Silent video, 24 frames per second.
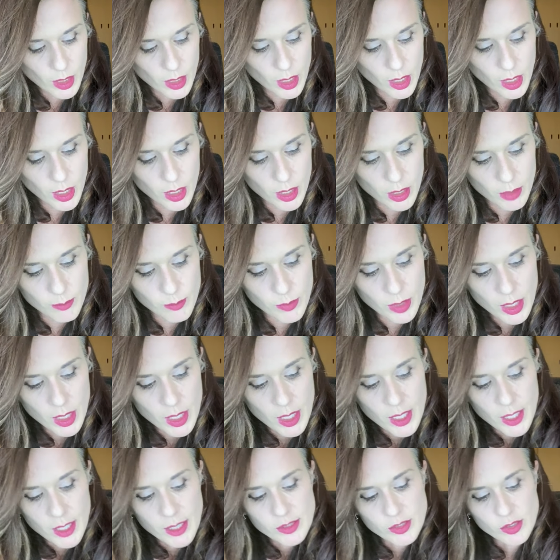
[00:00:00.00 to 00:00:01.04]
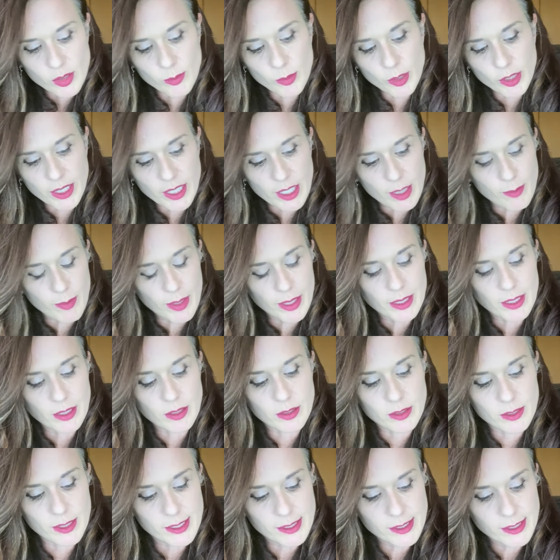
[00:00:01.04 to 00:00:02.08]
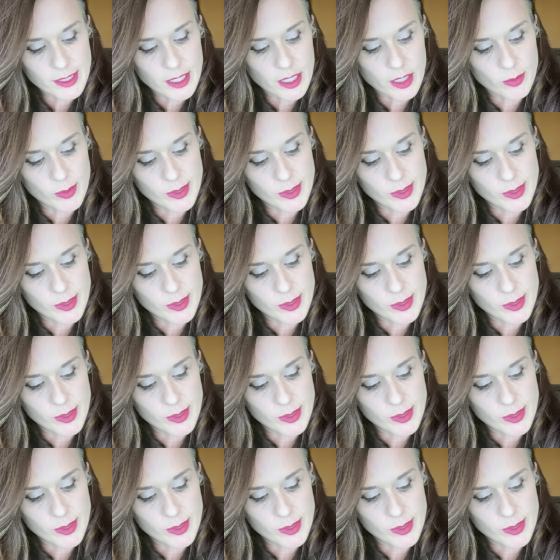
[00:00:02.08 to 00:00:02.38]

So I'm looking at my little list here.